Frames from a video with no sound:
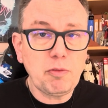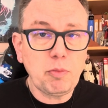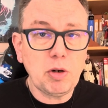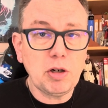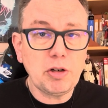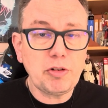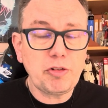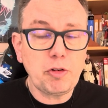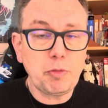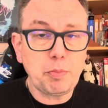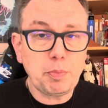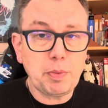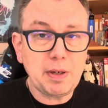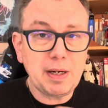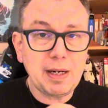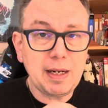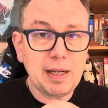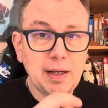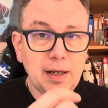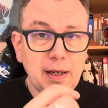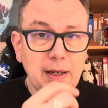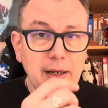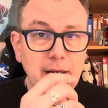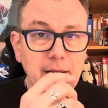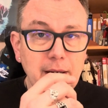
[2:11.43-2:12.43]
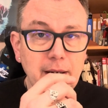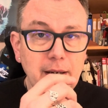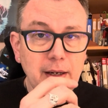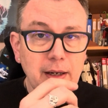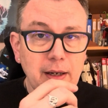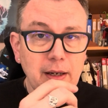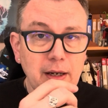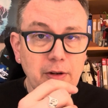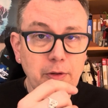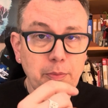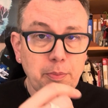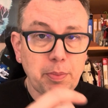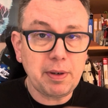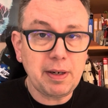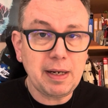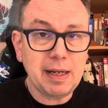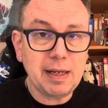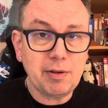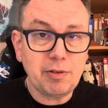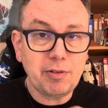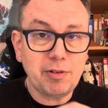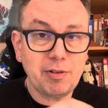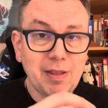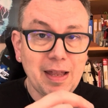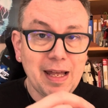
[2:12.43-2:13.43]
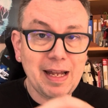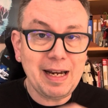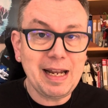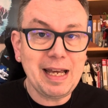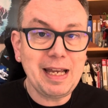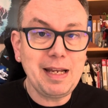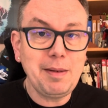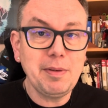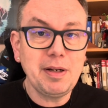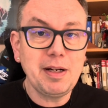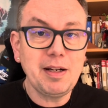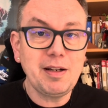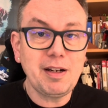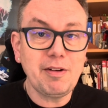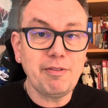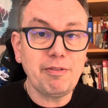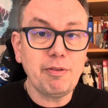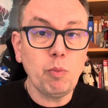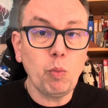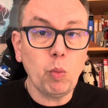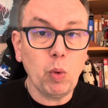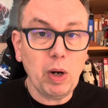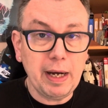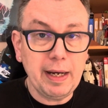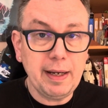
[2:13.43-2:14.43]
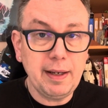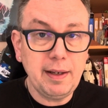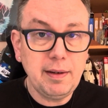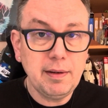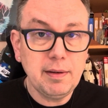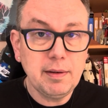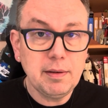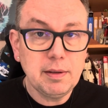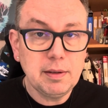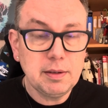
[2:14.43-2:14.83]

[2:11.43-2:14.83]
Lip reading: watched has pronounced their name in a different way.